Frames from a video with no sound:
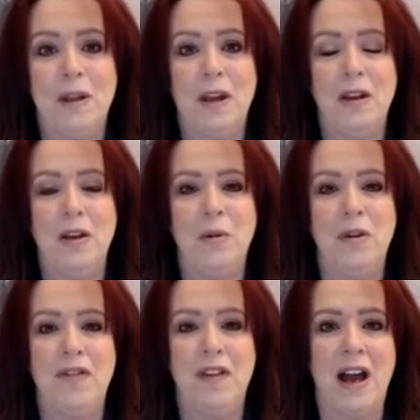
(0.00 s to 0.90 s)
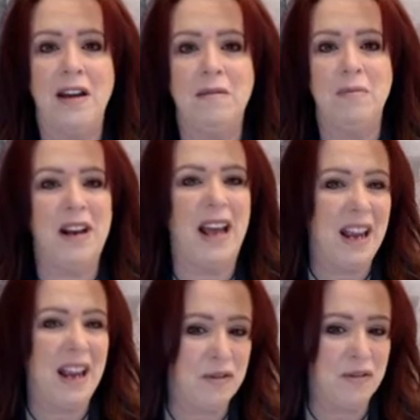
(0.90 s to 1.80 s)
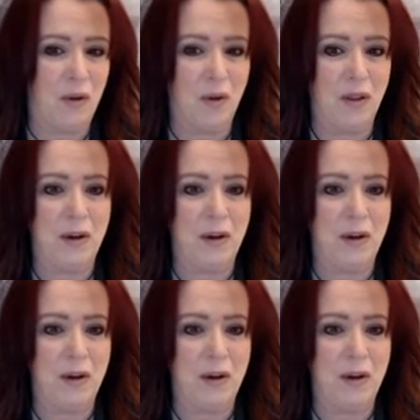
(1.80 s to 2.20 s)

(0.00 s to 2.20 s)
you would find but a handful